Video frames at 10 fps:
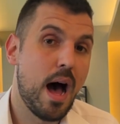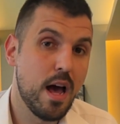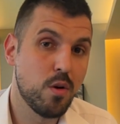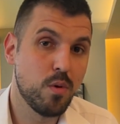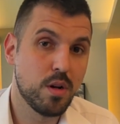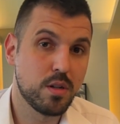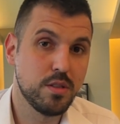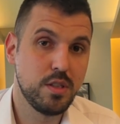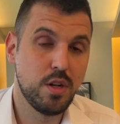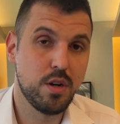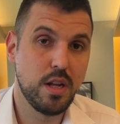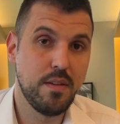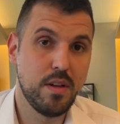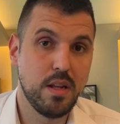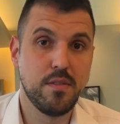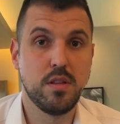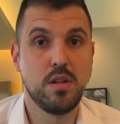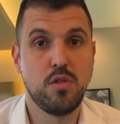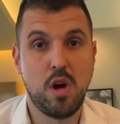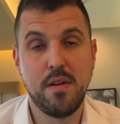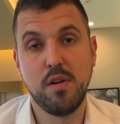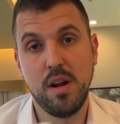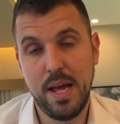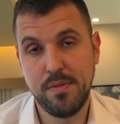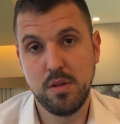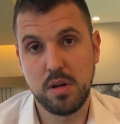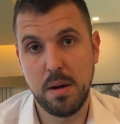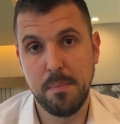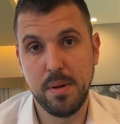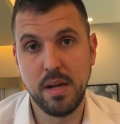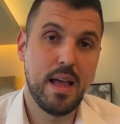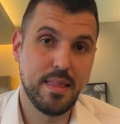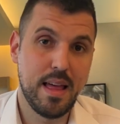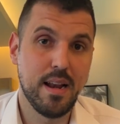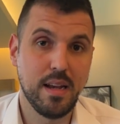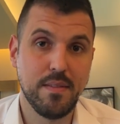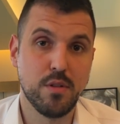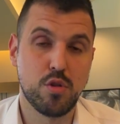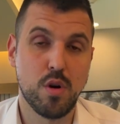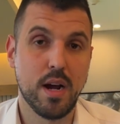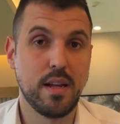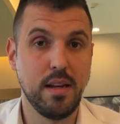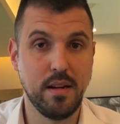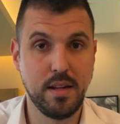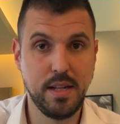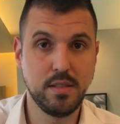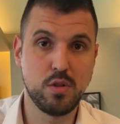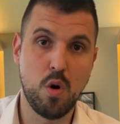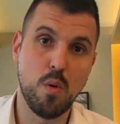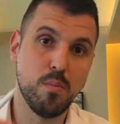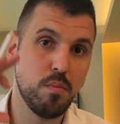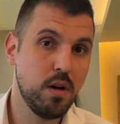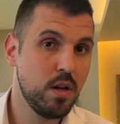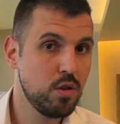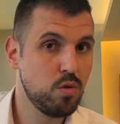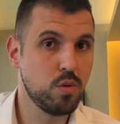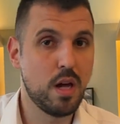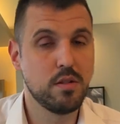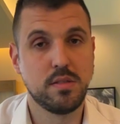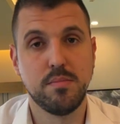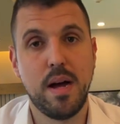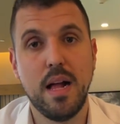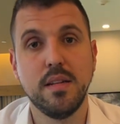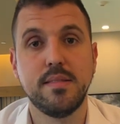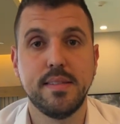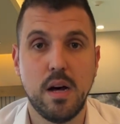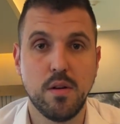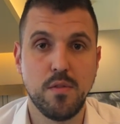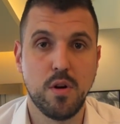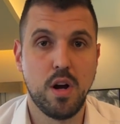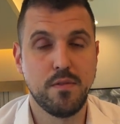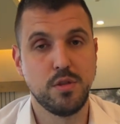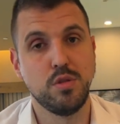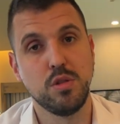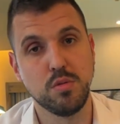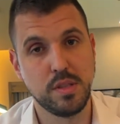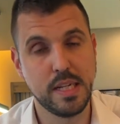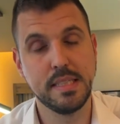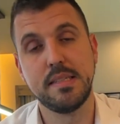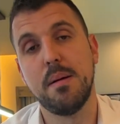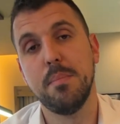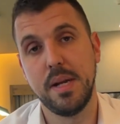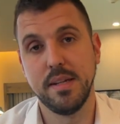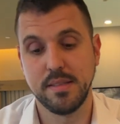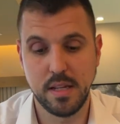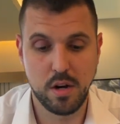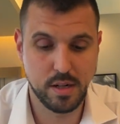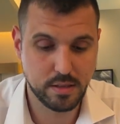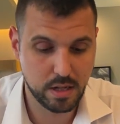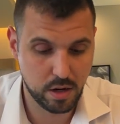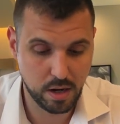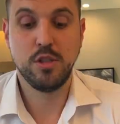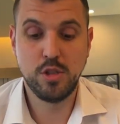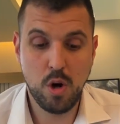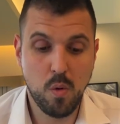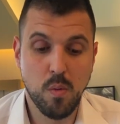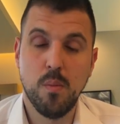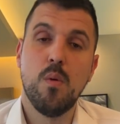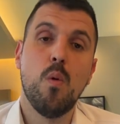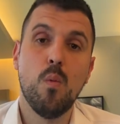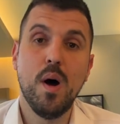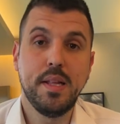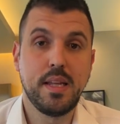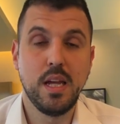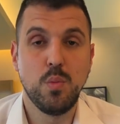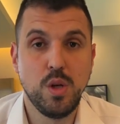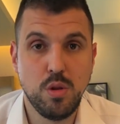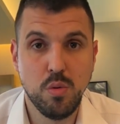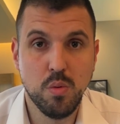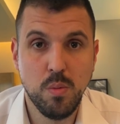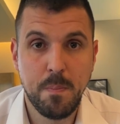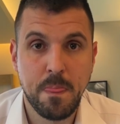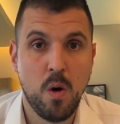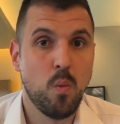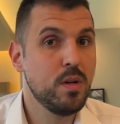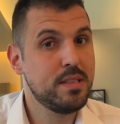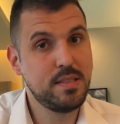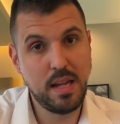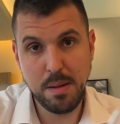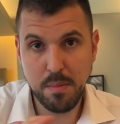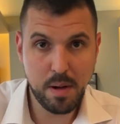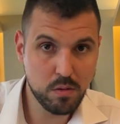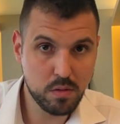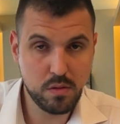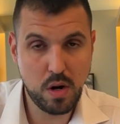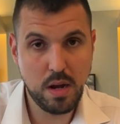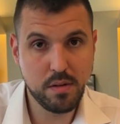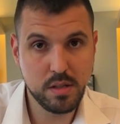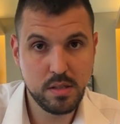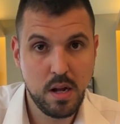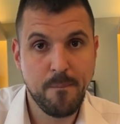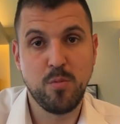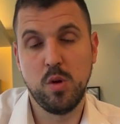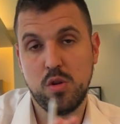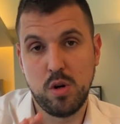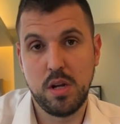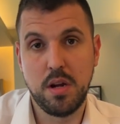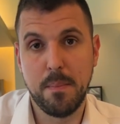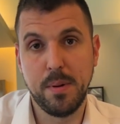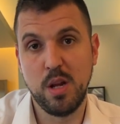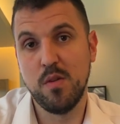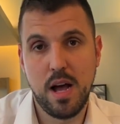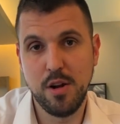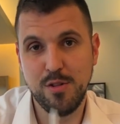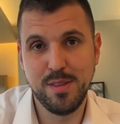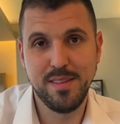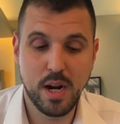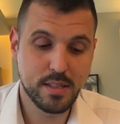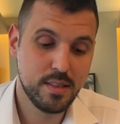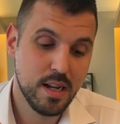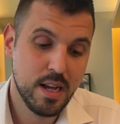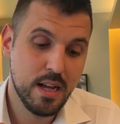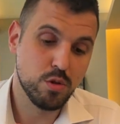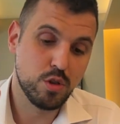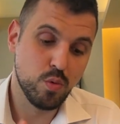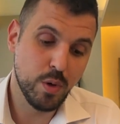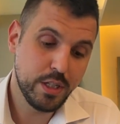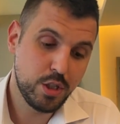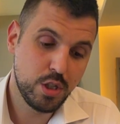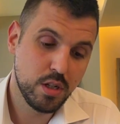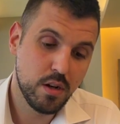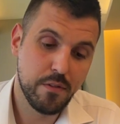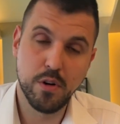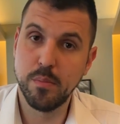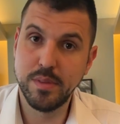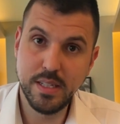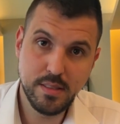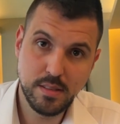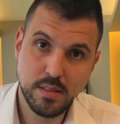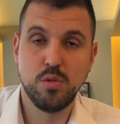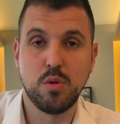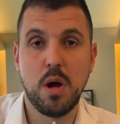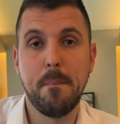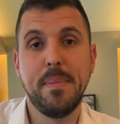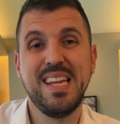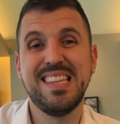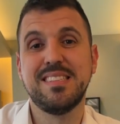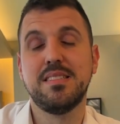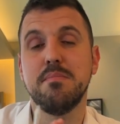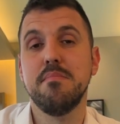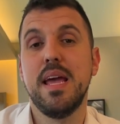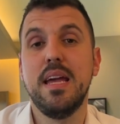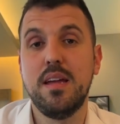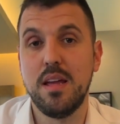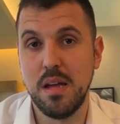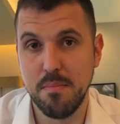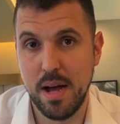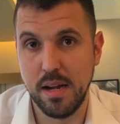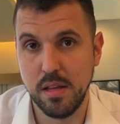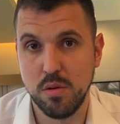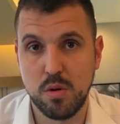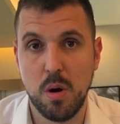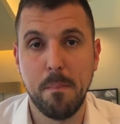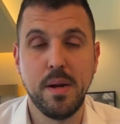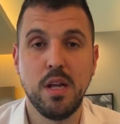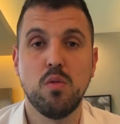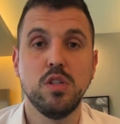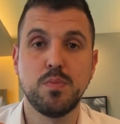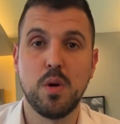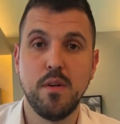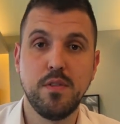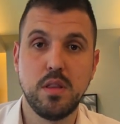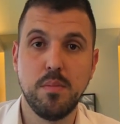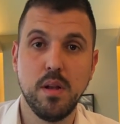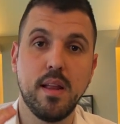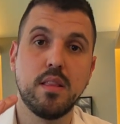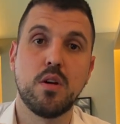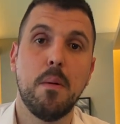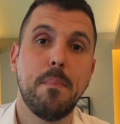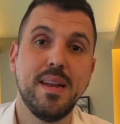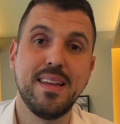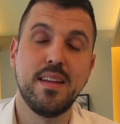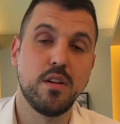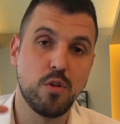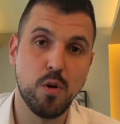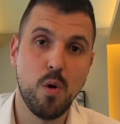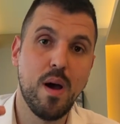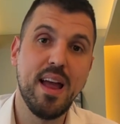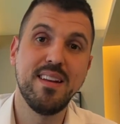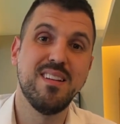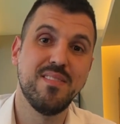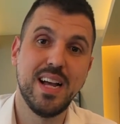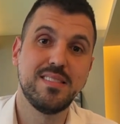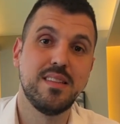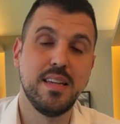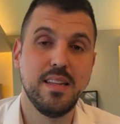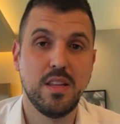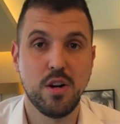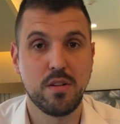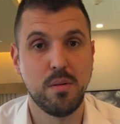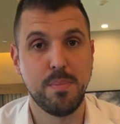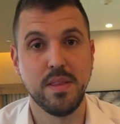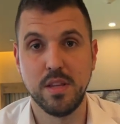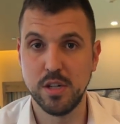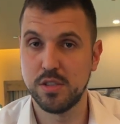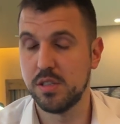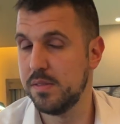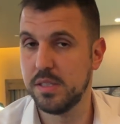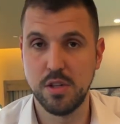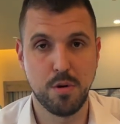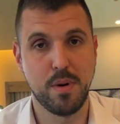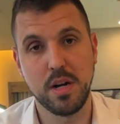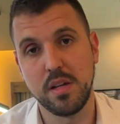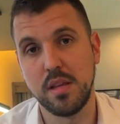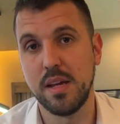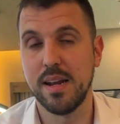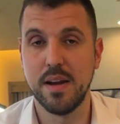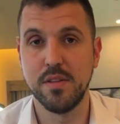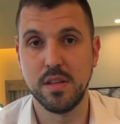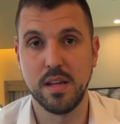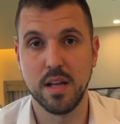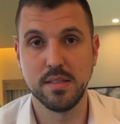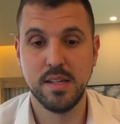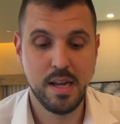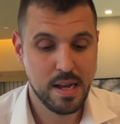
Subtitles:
I don't want to consider even if the driver left the company and then leave the truck in his home 2,000 miles out of your office. You need to send somebody, etc., etc. So what can we do with same amount of drivers with trucking company of 100 trucks to switch from this to company that's making money, to company who's profitable, and company can grow and invest in their equipment, their service, their marketing, and everything else.